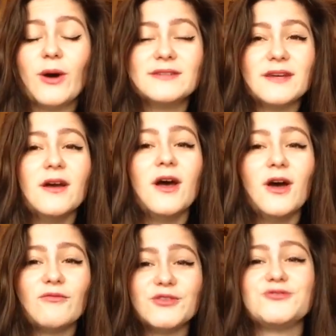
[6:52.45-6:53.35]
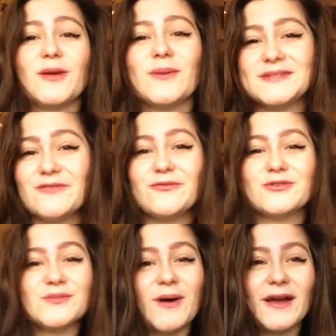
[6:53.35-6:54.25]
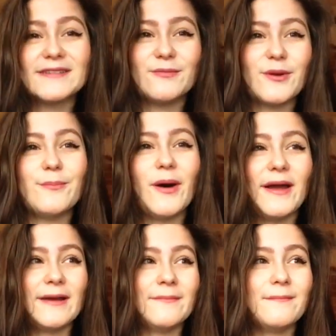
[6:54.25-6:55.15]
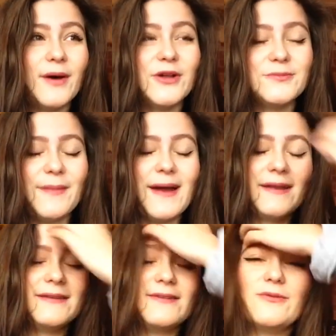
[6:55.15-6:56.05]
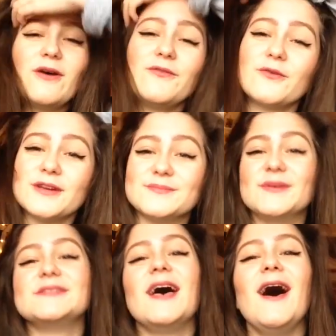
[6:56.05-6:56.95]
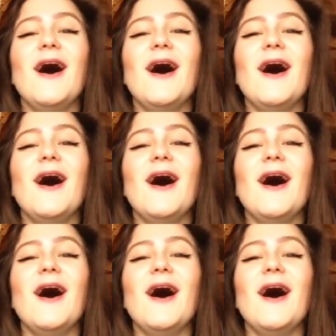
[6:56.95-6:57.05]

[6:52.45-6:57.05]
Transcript: I had to restrain myself not to buy it because I'm on a buying merch ban until after Christmas.